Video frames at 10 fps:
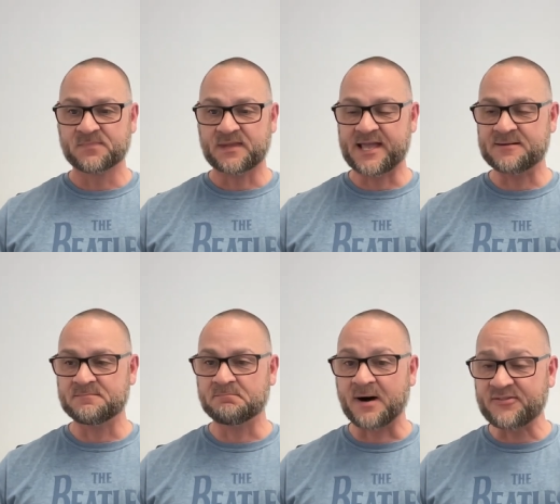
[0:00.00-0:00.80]
And
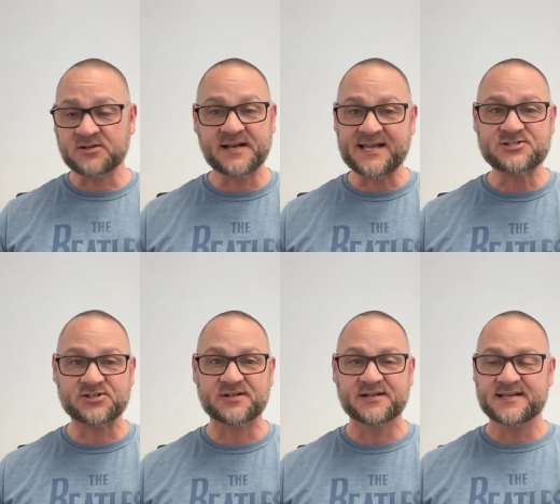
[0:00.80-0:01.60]
Mother
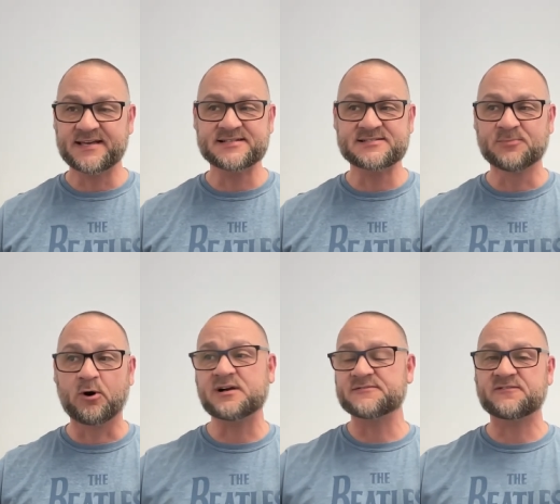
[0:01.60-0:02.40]
Nature is
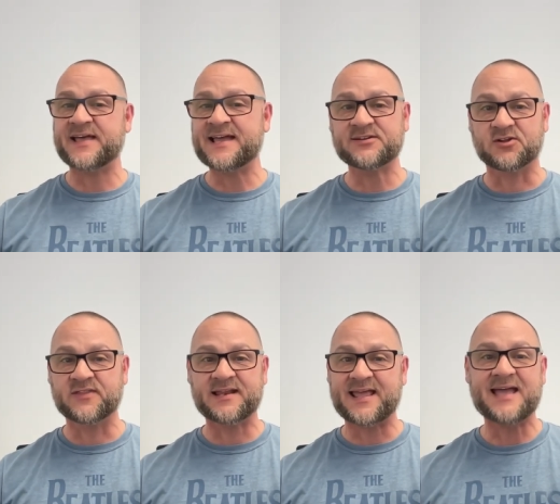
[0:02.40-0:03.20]
more of a vandal
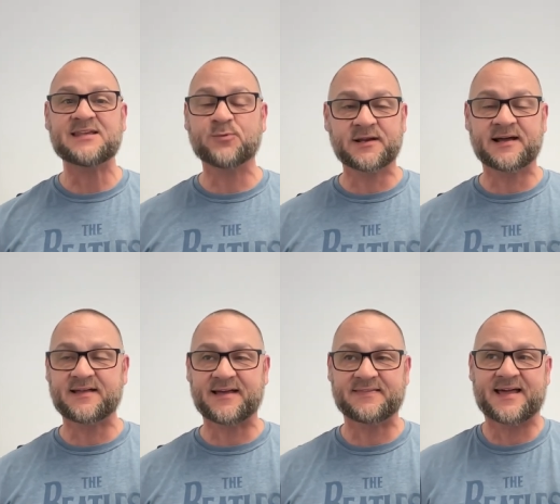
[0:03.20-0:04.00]
than anyone
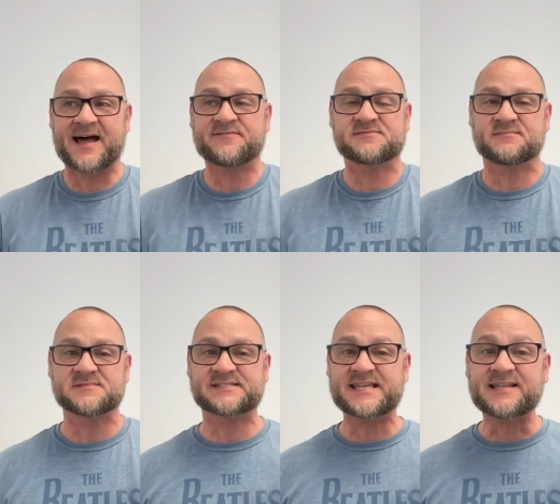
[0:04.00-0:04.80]
uh, that I've
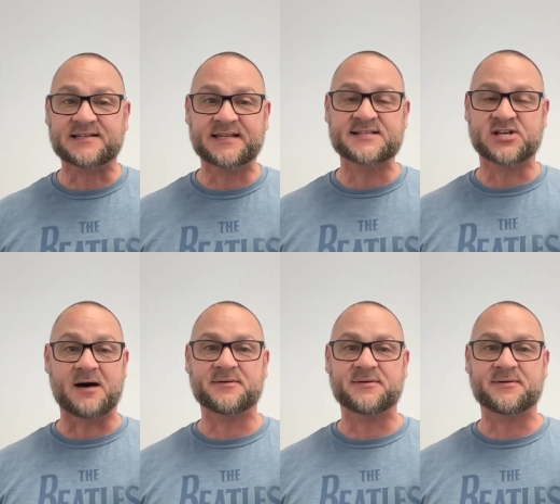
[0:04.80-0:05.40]
seen in this hobby.